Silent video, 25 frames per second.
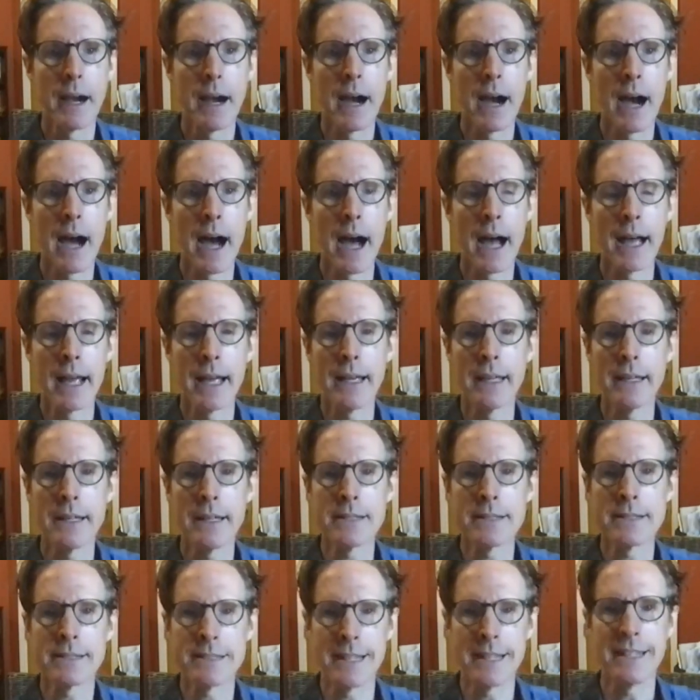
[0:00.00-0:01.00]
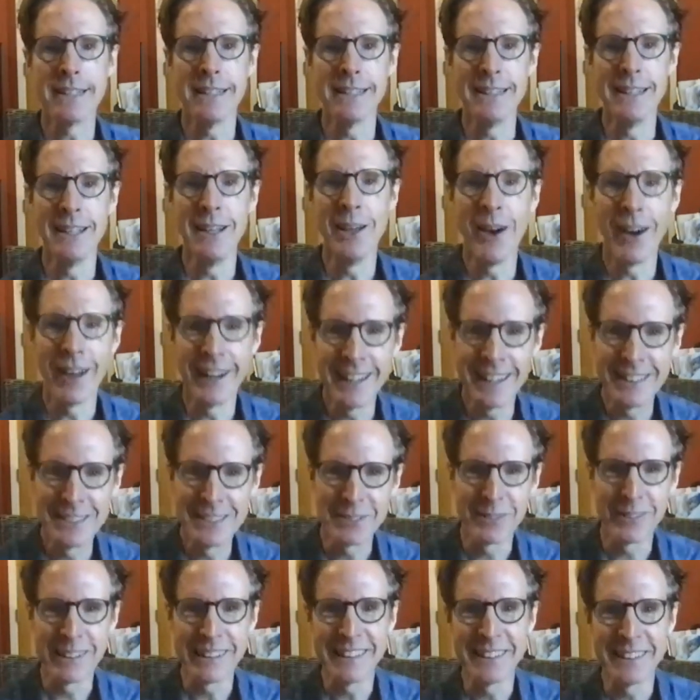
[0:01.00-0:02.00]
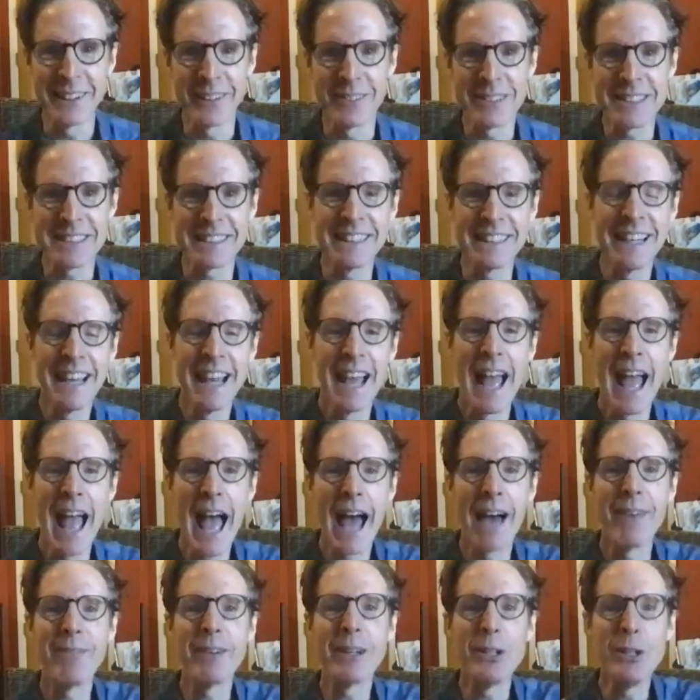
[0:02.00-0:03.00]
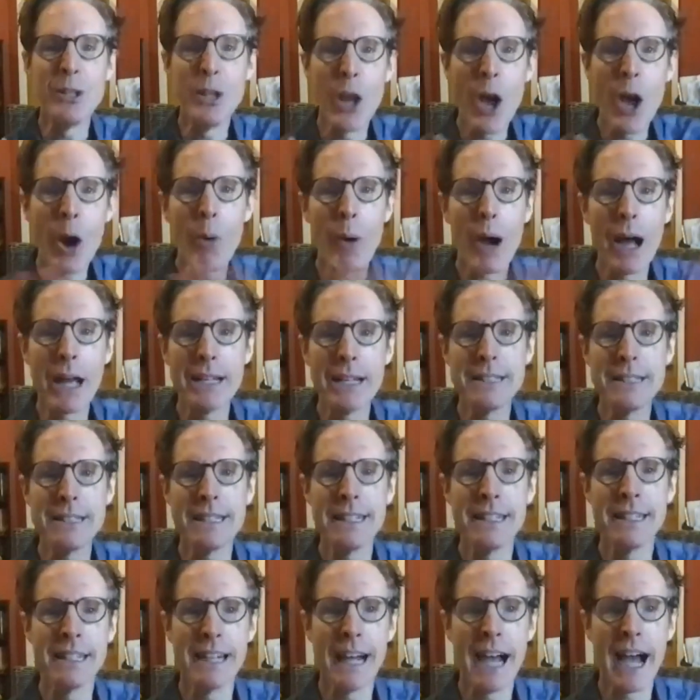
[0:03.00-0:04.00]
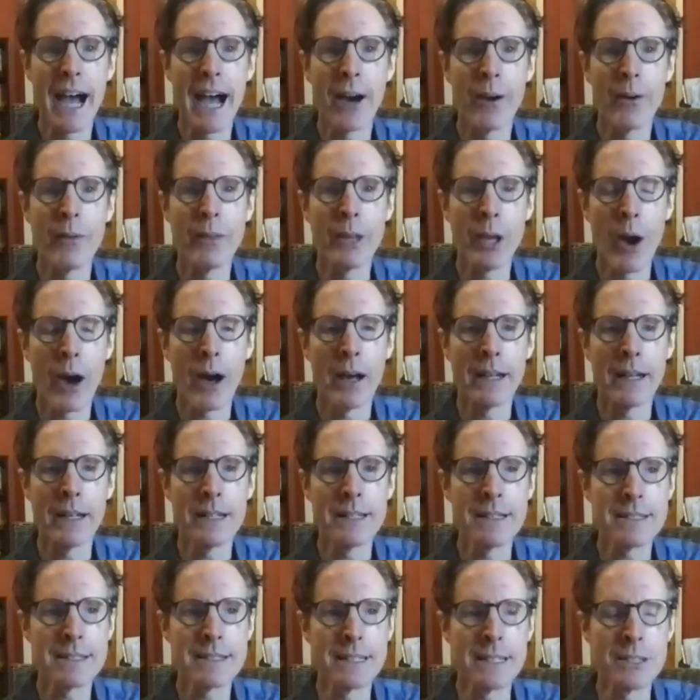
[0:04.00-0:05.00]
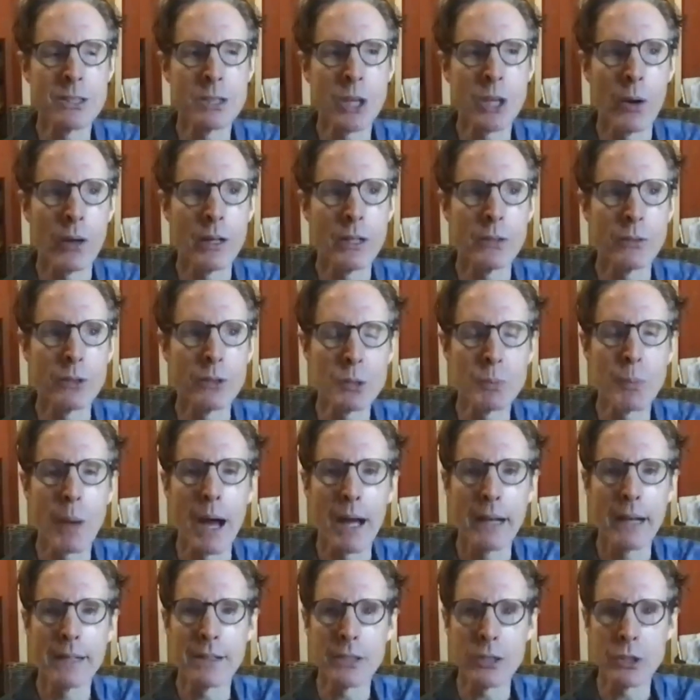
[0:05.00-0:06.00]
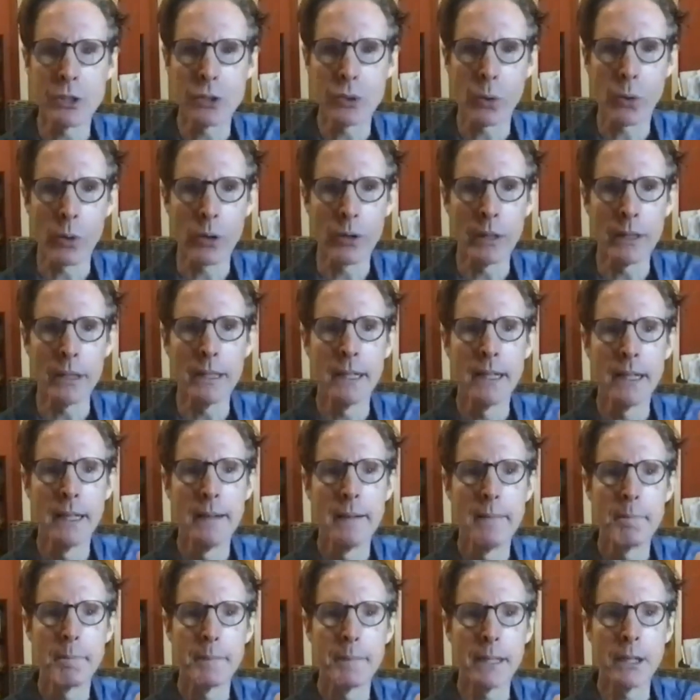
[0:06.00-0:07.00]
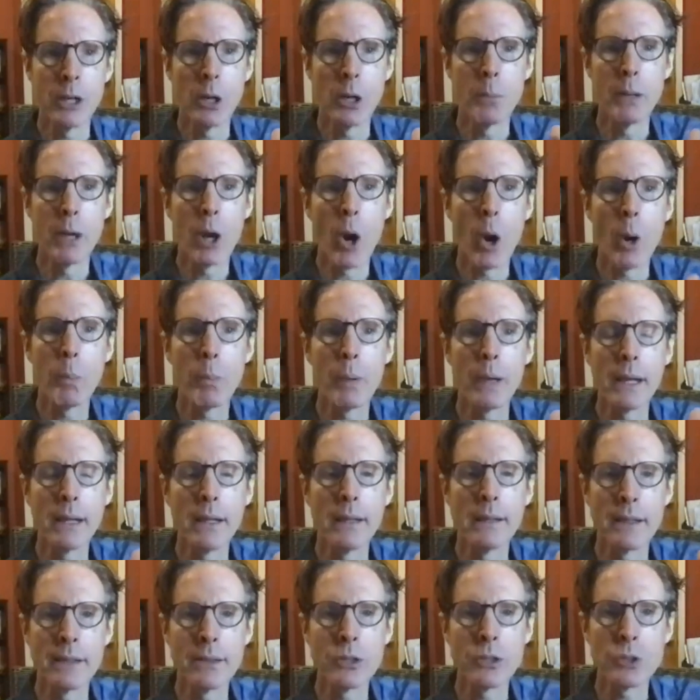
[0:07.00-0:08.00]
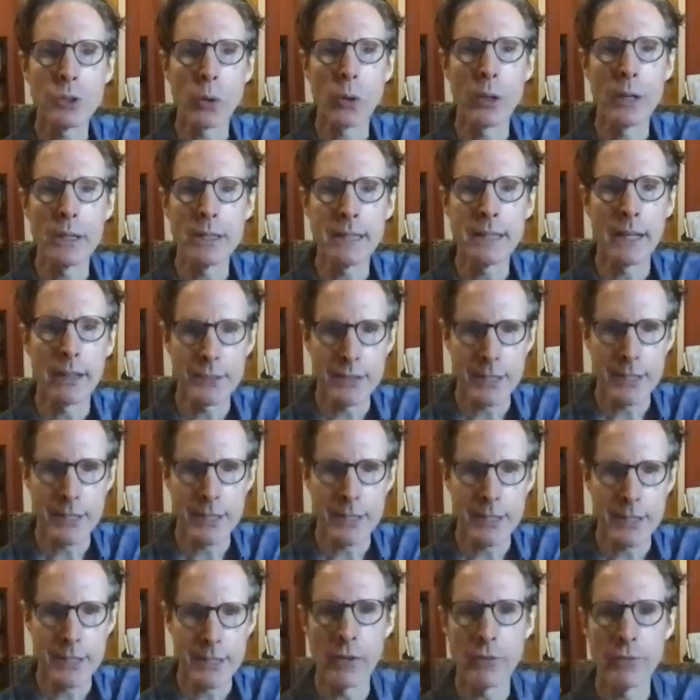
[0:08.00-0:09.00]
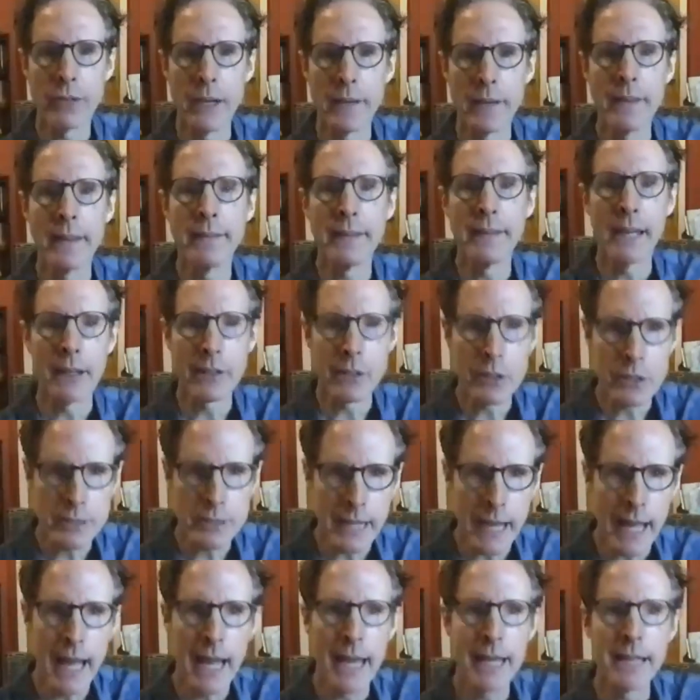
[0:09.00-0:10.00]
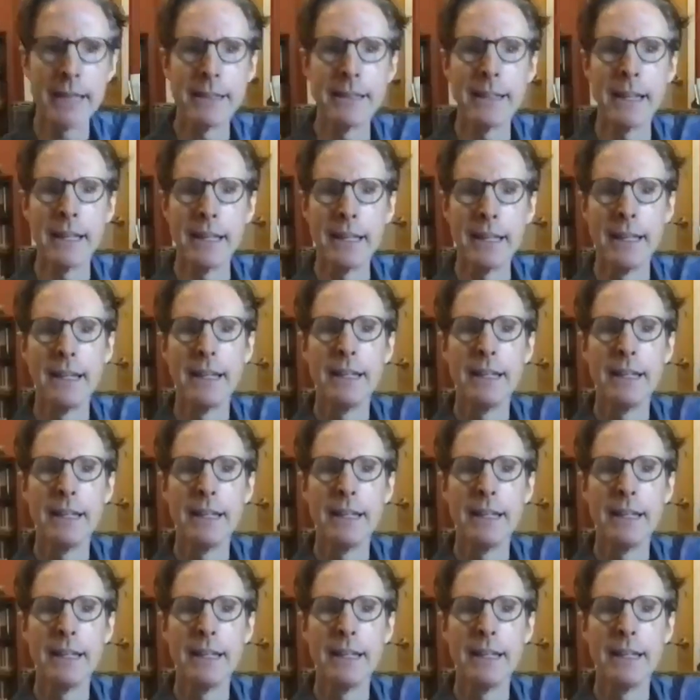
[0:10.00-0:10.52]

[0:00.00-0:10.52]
I sit in the audience really nervously, having no idea how the audience is going to respond to the story, you know, but hoping that the story tells itself and that they understand, and they